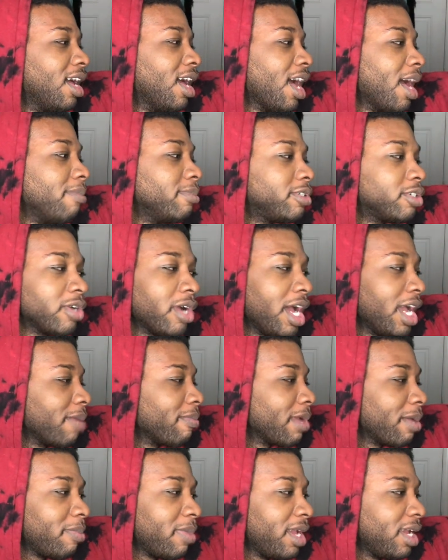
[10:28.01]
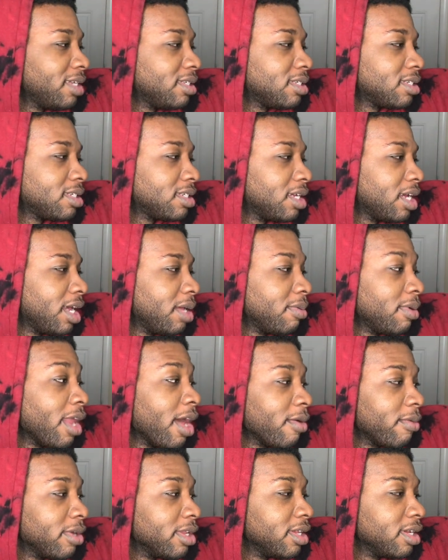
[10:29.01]
I'm trying my best. I'm
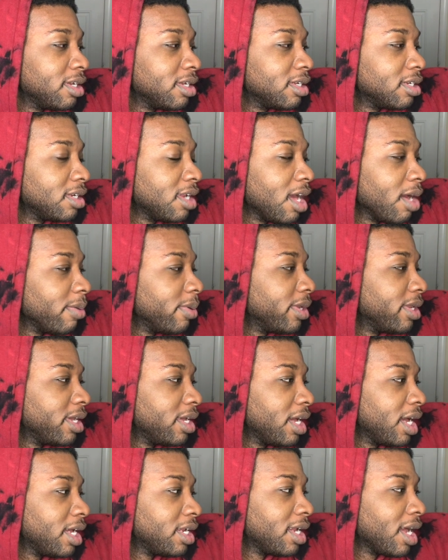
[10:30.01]
not really. Not really.